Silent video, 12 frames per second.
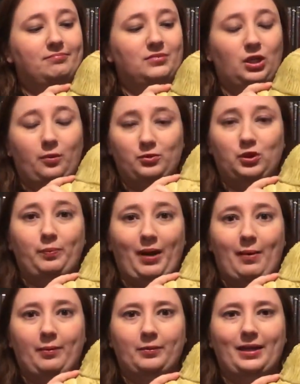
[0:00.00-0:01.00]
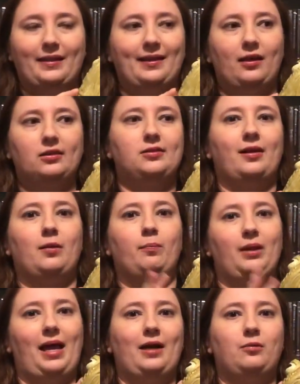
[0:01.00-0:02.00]
So I'm super happy with that. They also had a
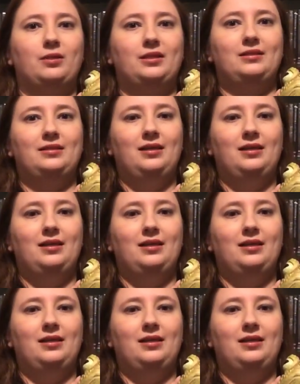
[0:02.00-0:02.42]
black one.